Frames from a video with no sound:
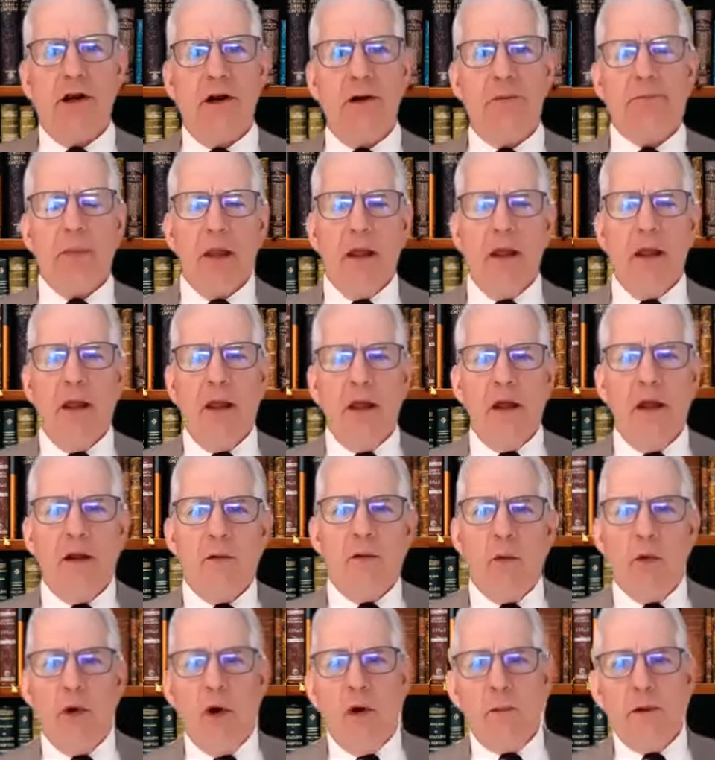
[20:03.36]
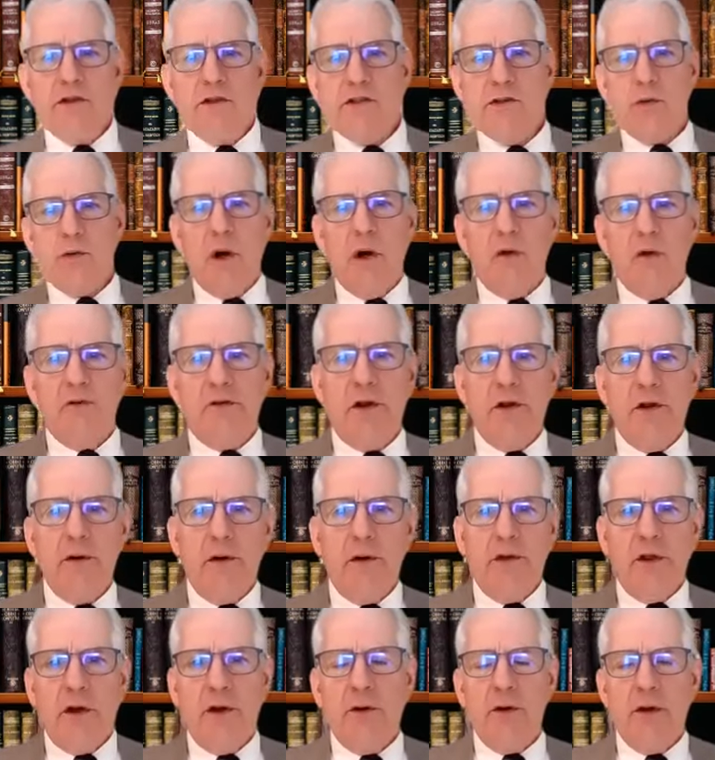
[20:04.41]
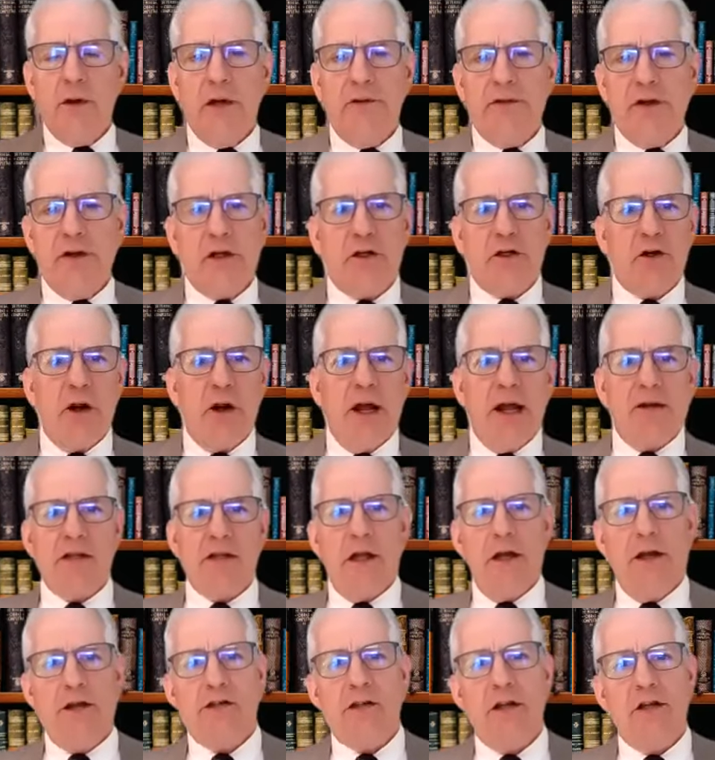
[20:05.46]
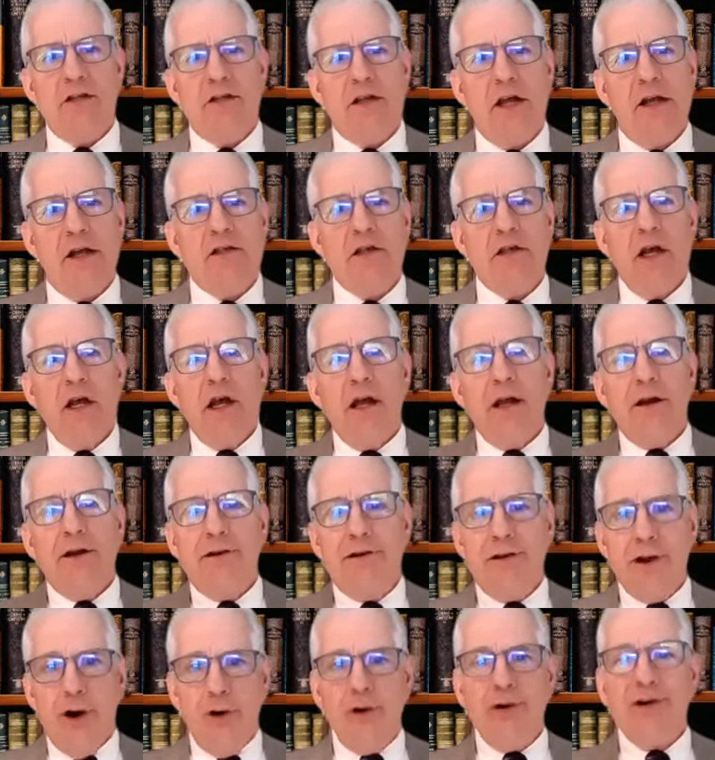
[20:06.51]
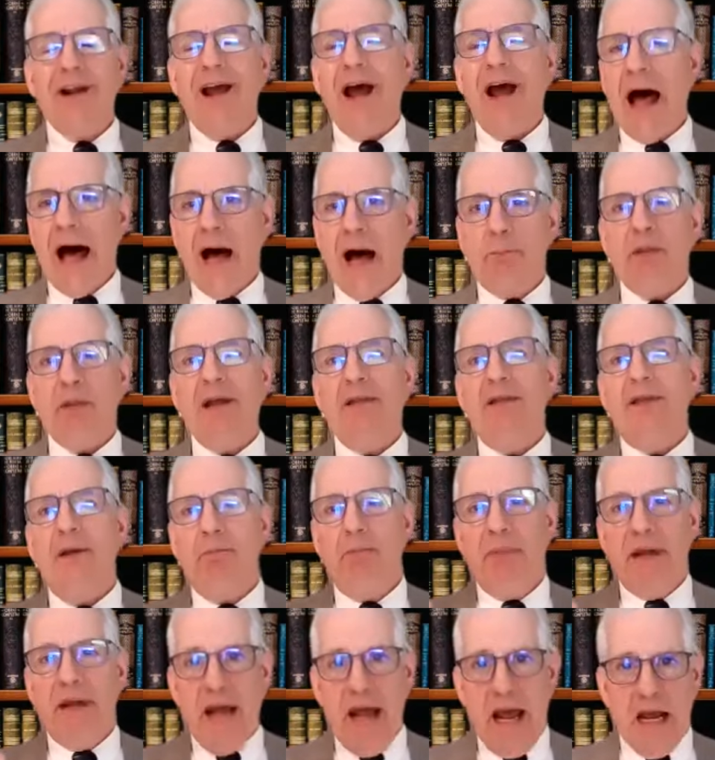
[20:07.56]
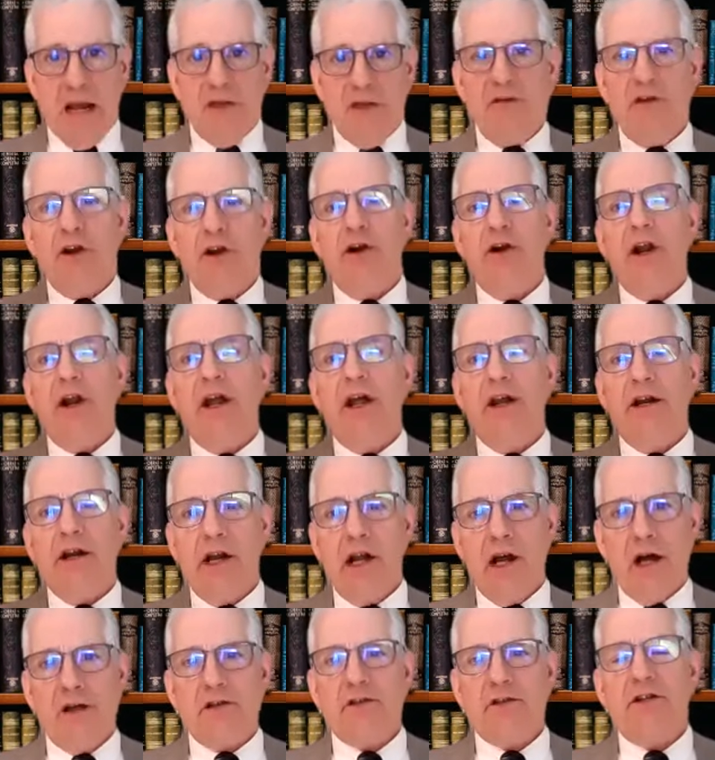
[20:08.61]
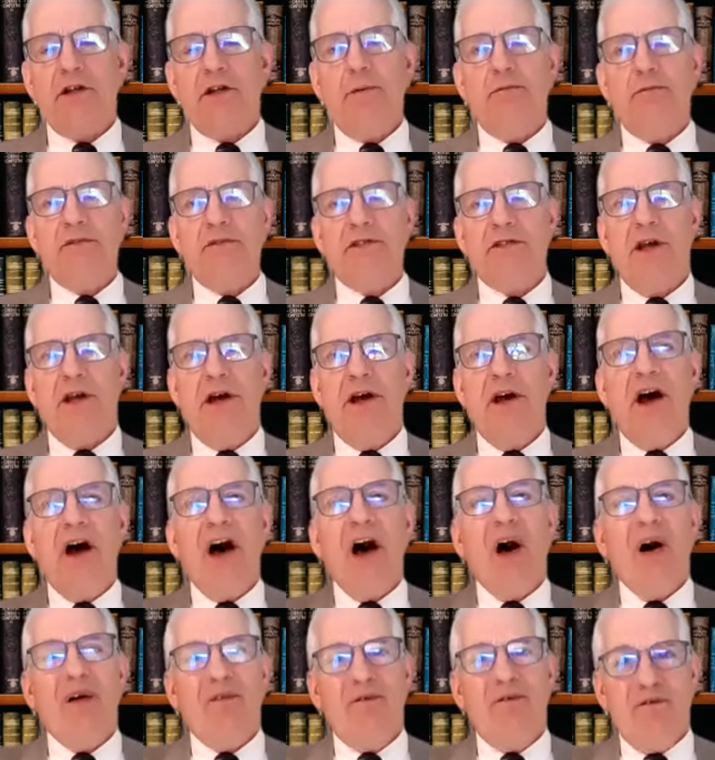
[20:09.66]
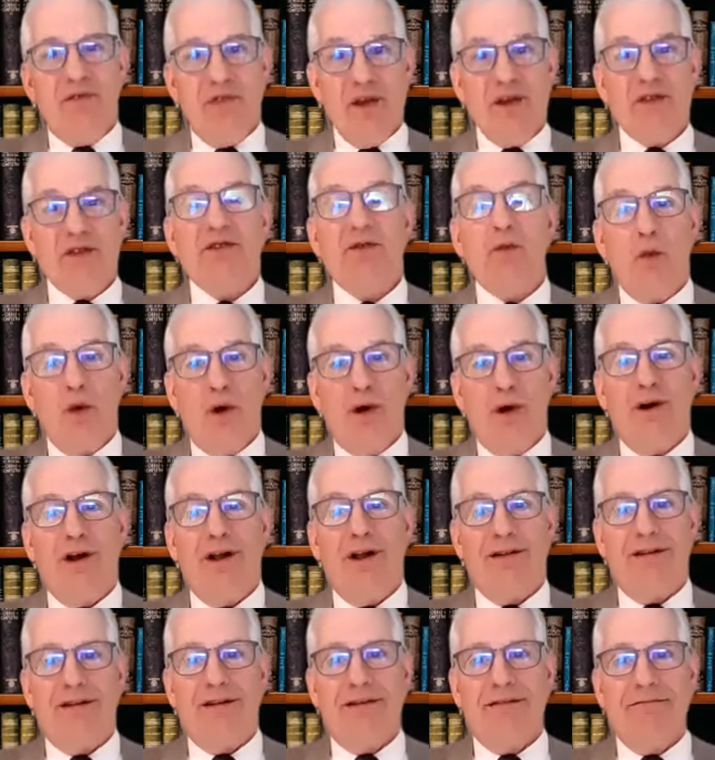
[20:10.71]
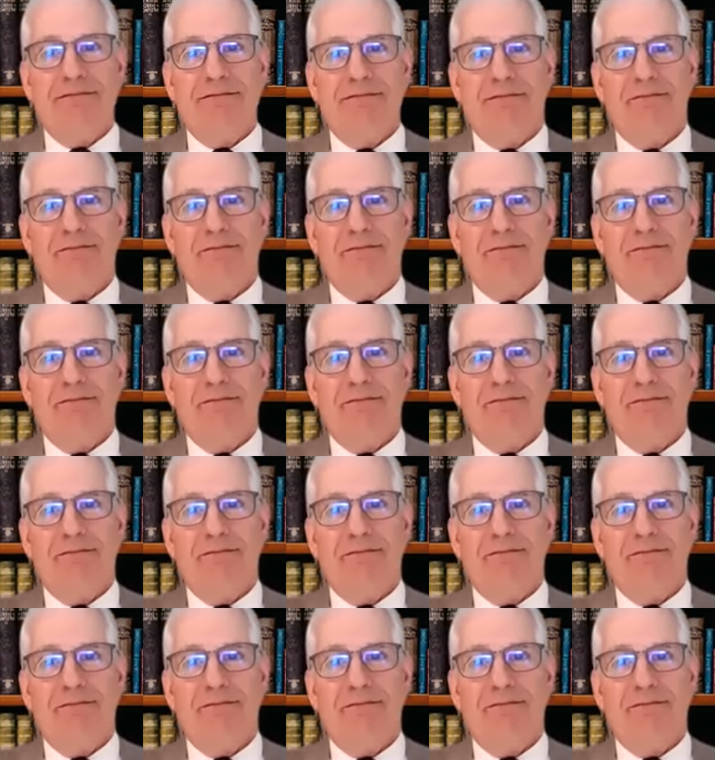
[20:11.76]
share. Romans 12:2 in the New Living Translation says, don't copy the behavior and customs of this world,